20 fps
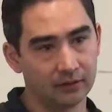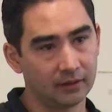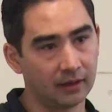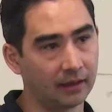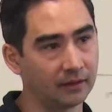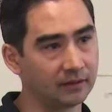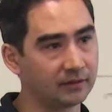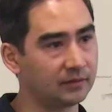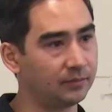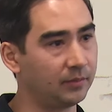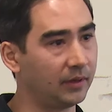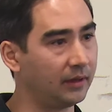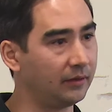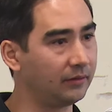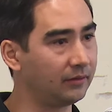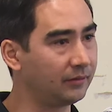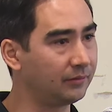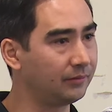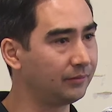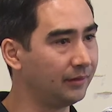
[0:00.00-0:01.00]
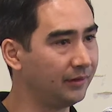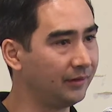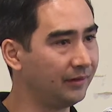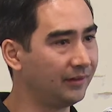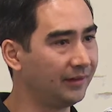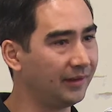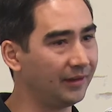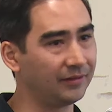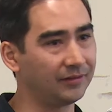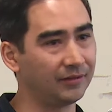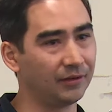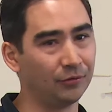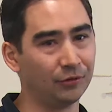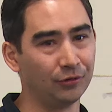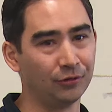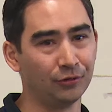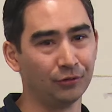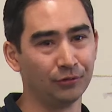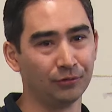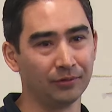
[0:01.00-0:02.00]
ag space as someone
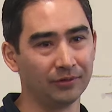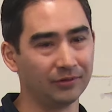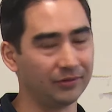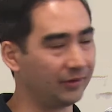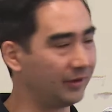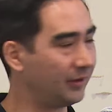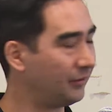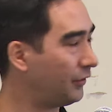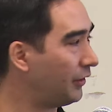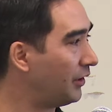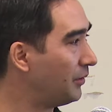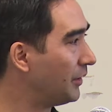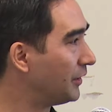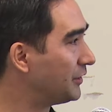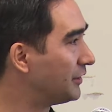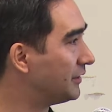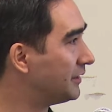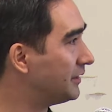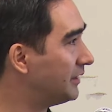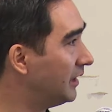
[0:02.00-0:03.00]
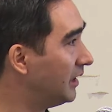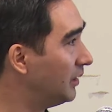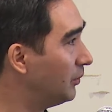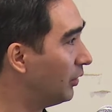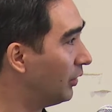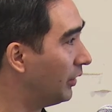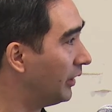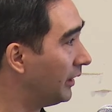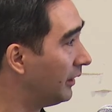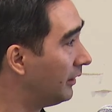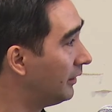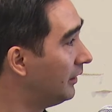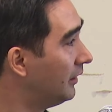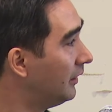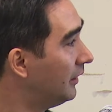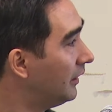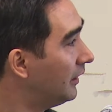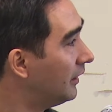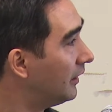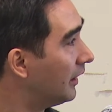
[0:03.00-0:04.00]
who was very much a city boy,
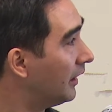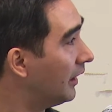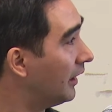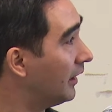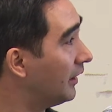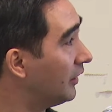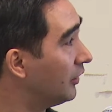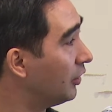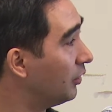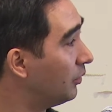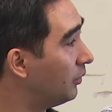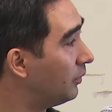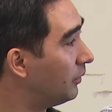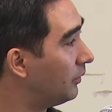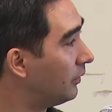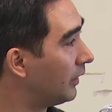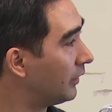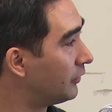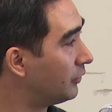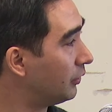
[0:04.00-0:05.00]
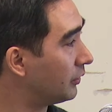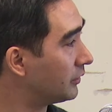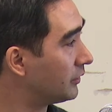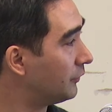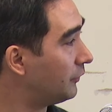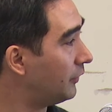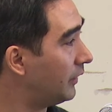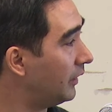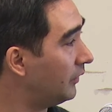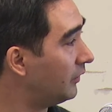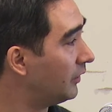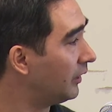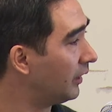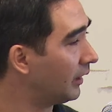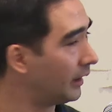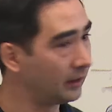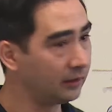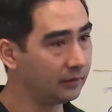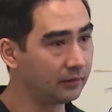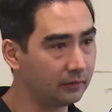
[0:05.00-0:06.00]
I talk to friends and they're
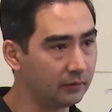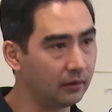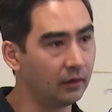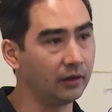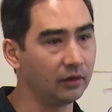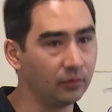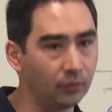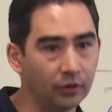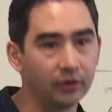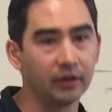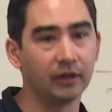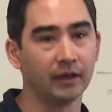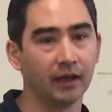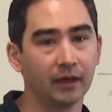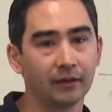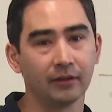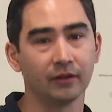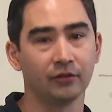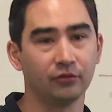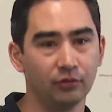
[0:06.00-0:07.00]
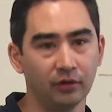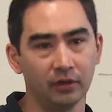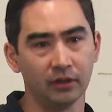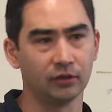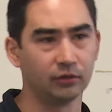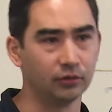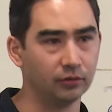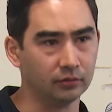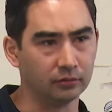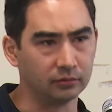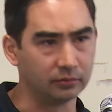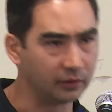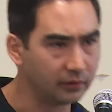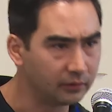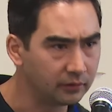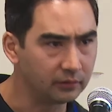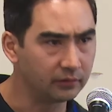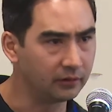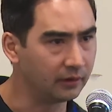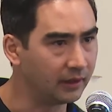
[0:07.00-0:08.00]
like, "Oh, you're working in ag? That's really cool.
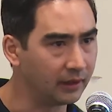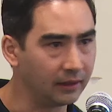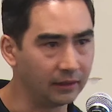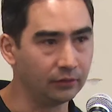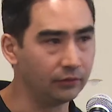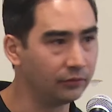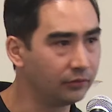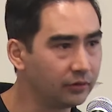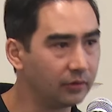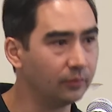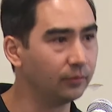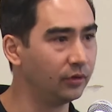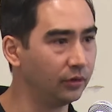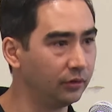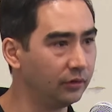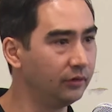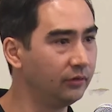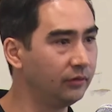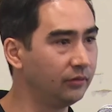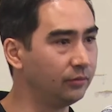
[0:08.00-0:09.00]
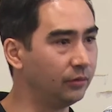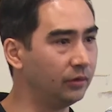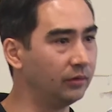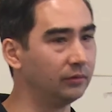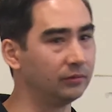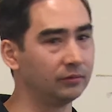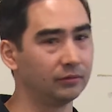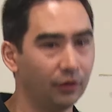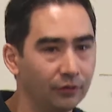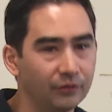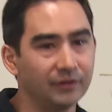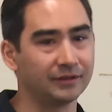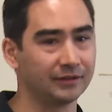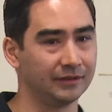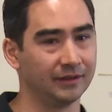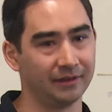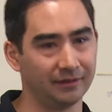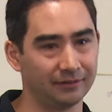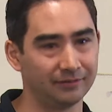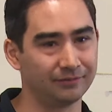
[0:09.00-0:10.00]
Do they use computers?" Well,
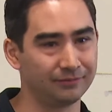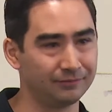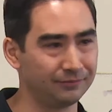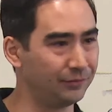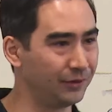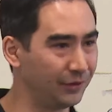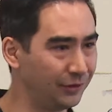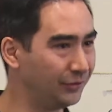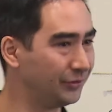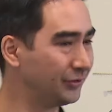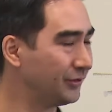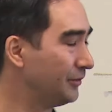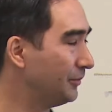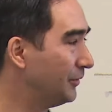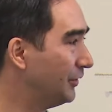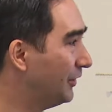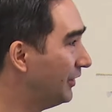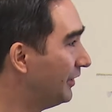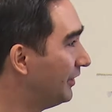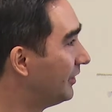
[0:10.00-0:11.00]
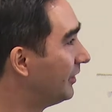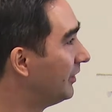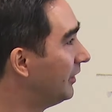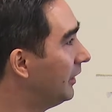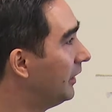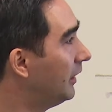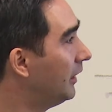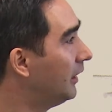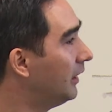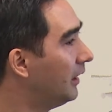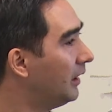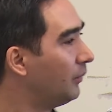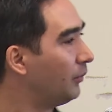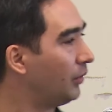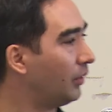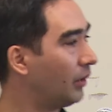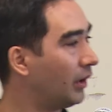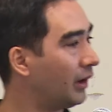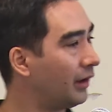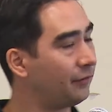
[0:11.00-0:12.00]
obviously we use computers,
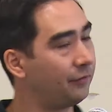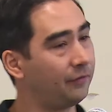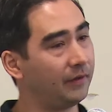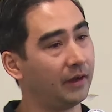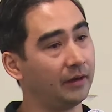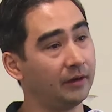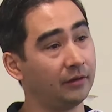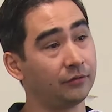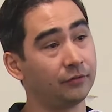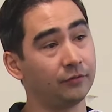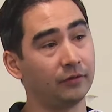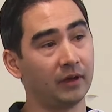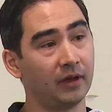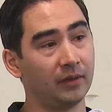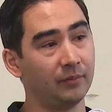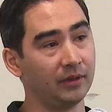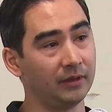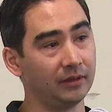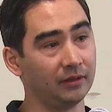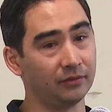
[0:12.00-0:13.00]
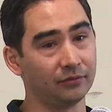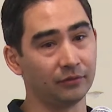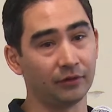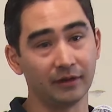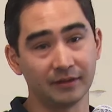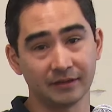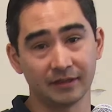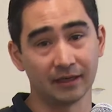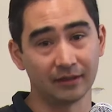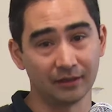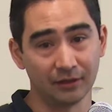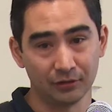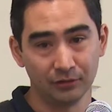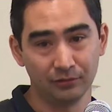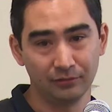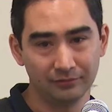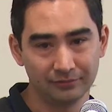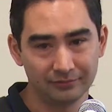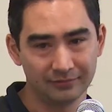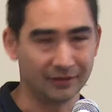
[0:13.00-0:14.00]
but what I've found is farming is very
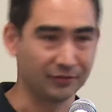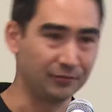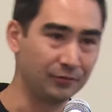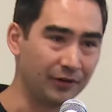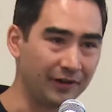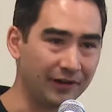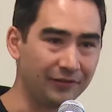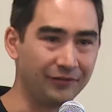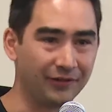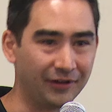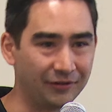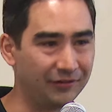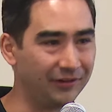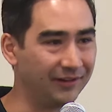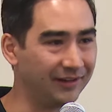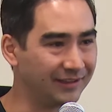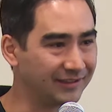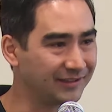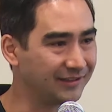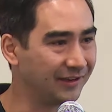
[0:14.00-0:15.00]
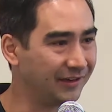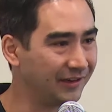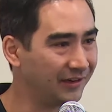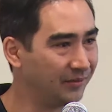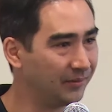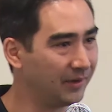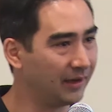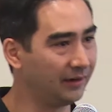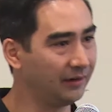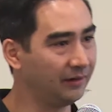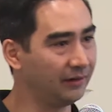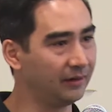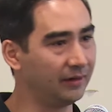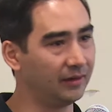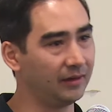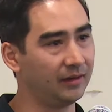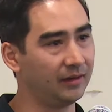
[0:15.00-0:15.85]
technical. That's what I find really exciting about it.